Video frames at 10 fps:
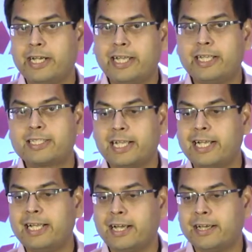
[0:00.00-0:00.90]
we're taking
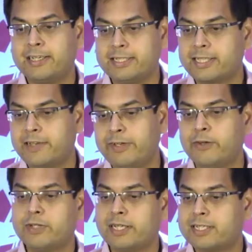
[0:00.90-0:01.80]
slightly higher risk and we
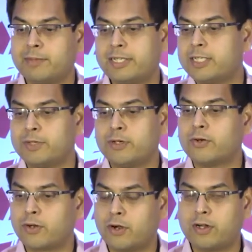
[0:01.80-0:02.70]
know that some things will
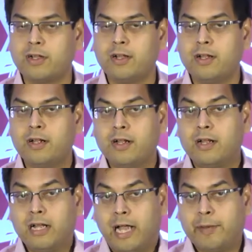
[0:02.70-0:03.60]
go wrong.
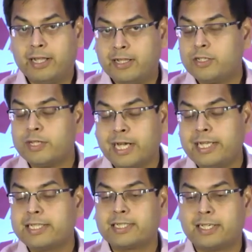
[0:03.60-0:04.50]
I mean, to
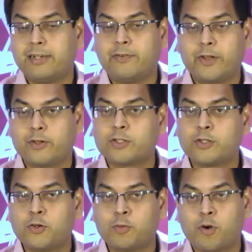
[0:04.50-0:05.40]
that extent, we also
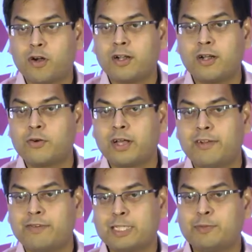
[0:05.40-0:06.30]
don't model out our
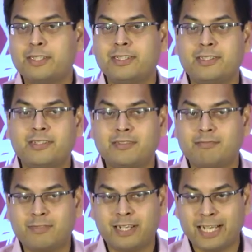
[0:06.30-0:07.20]
investments
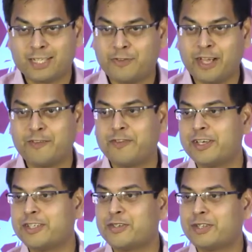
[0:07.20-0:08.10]
the next 5
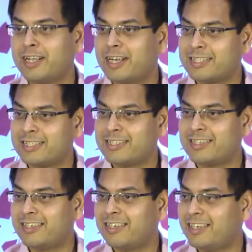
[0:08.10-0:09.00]
years to the last
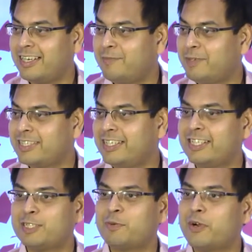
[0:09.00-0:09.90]

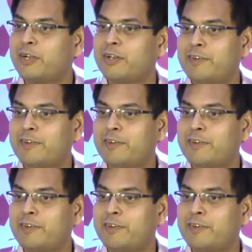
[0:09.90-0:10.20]
percentage point